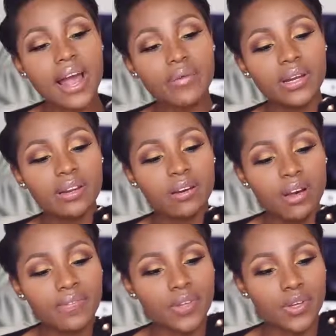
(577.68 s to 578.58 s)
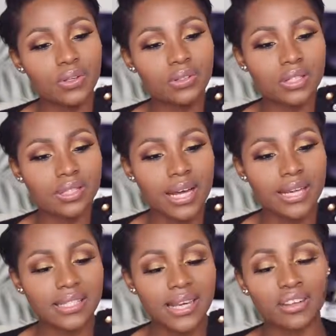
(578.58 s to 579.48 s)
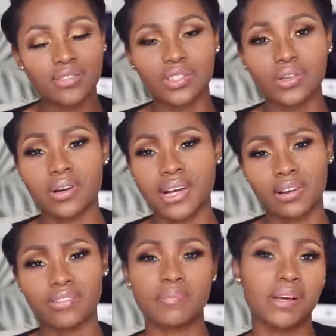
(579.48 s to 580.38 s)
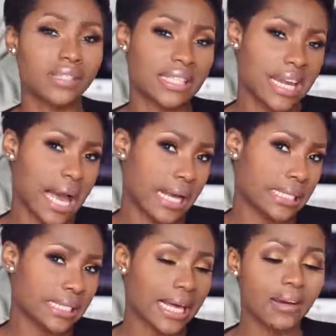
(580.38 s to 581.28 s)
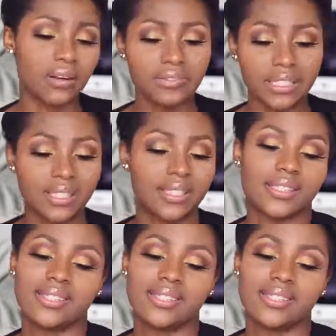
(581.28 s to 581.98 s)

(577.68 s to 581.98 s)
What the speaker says: I really love the cute designs. I love the dog. I love the melting hat. I love it.